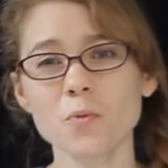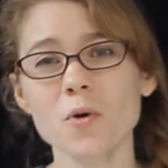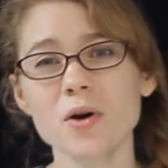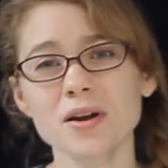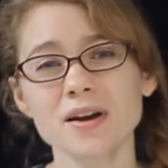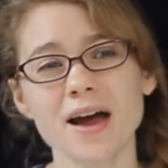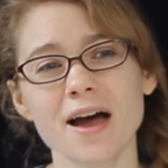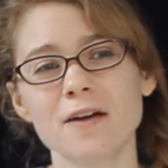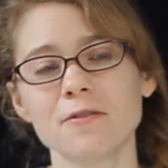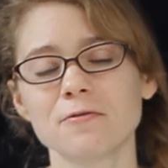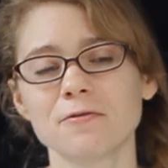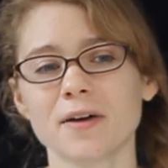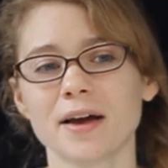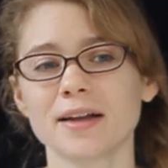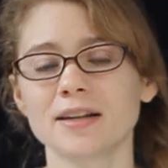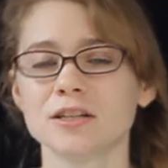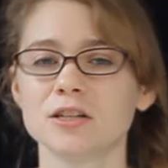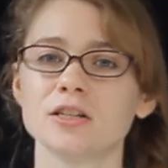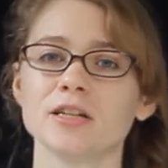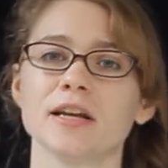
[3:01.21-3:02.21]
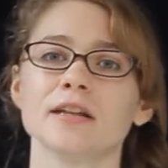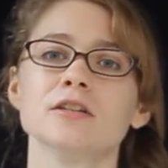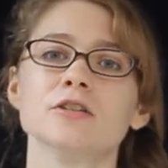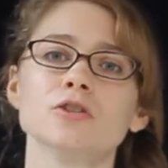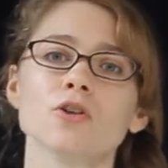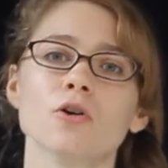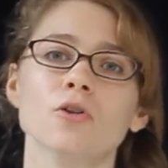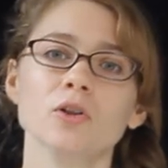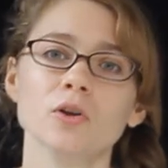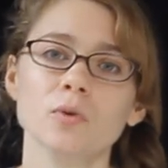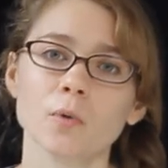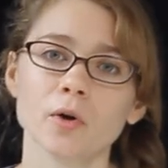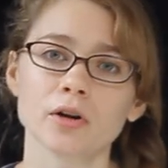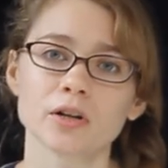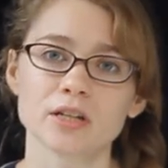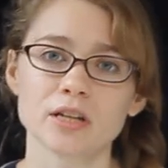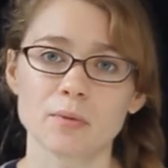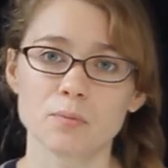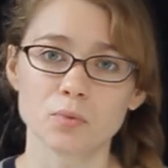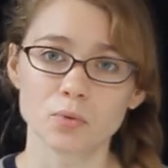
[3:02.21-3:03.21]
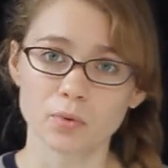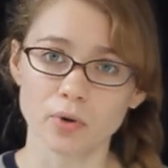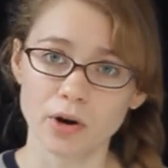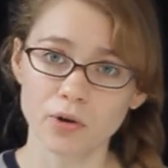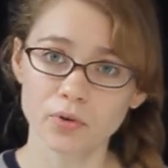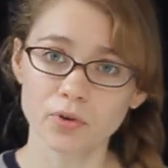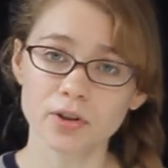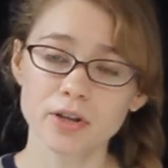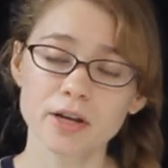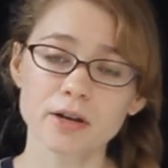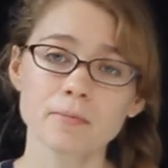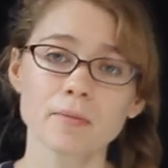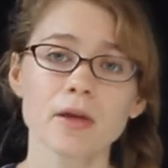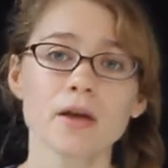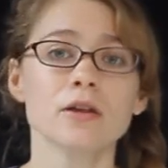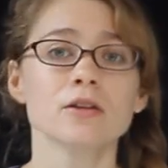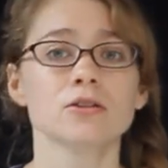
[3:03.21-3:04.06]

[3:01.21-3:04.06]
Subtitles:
one I find tends to only work temporarily,